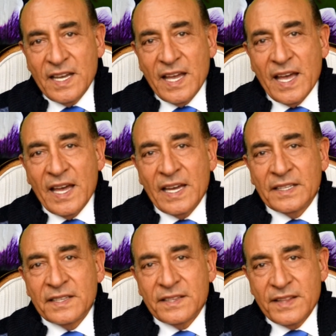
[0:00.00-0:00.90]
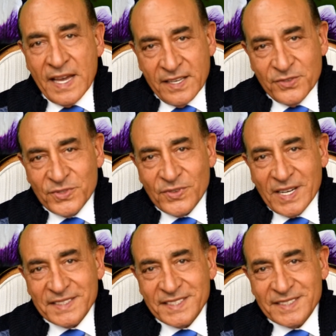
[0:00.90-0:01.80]
and thank you for
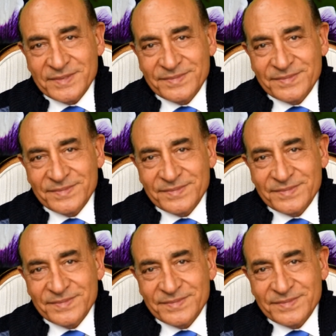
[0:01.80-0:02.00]
watching.